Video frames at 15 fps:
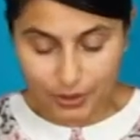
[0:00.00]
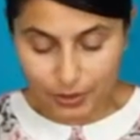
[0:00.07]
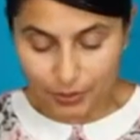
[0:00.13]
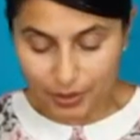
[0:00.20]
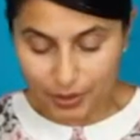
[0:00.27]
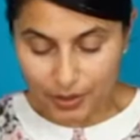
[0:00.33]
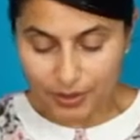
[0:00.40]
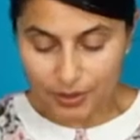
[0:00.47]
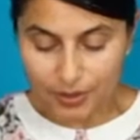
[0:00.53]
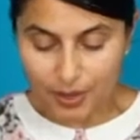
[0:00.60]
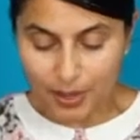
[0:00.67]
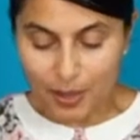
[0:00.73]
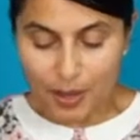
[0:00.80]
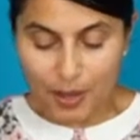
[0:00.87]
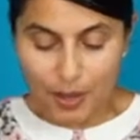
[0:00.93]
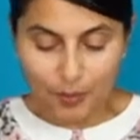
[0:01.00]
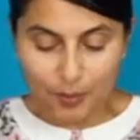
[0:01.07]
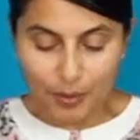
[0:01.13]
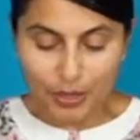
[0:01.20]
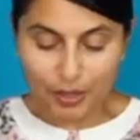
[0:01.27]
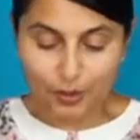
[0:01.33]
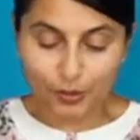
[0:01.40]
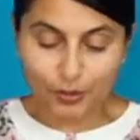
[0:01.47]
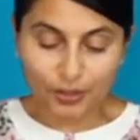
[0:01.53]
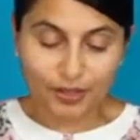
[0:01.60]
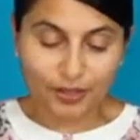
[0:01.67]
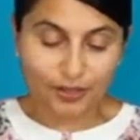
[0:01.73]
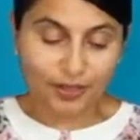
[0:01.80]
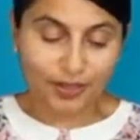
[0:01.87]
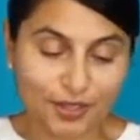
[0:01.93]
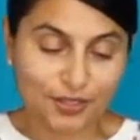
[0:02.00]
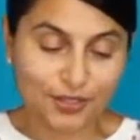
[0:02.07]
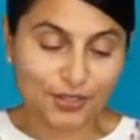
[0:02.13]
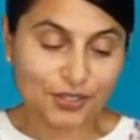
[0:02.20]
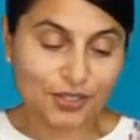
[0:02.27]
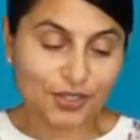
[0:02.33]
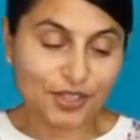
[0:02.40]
do this, but look at this.